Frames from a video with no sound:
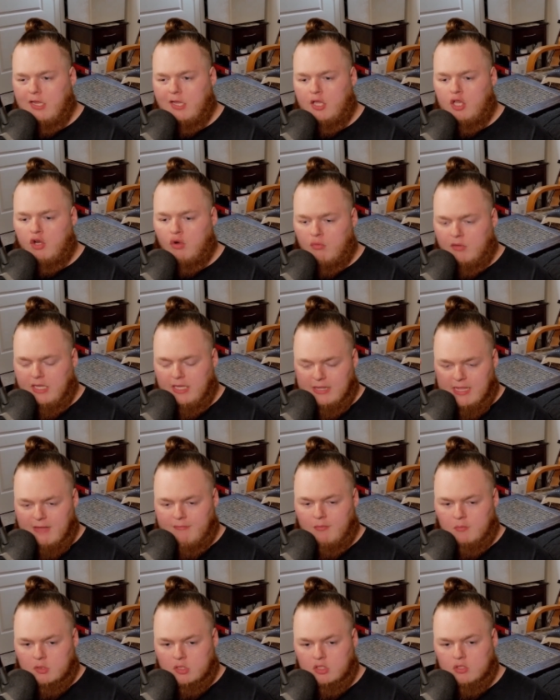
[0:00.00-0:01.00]
Like you don't get
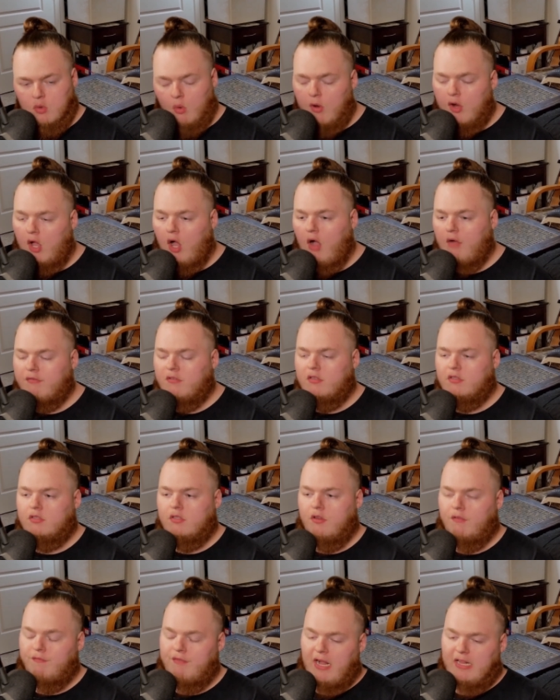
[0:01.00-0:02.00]
that from a story often.
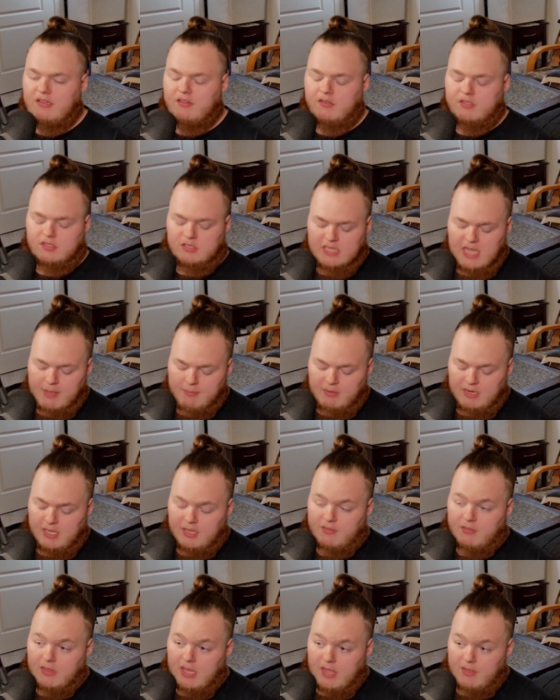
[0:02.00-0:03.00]
So the fact that this is happening
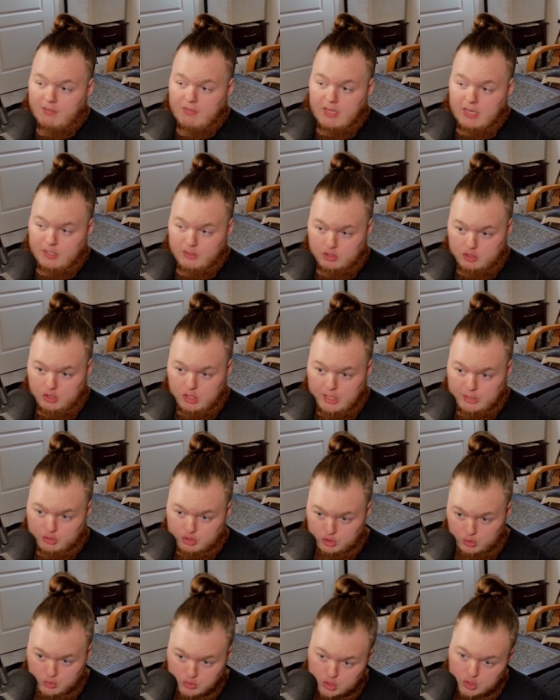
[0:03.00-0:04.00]
in in in, in
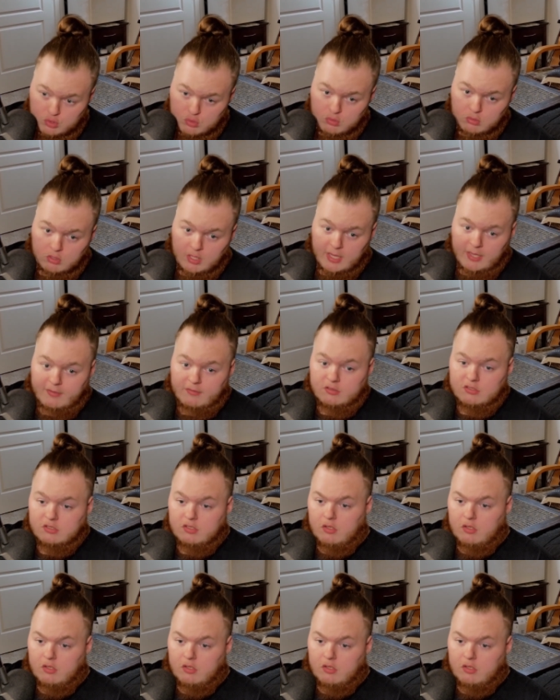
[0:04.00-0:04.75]
Juju, like,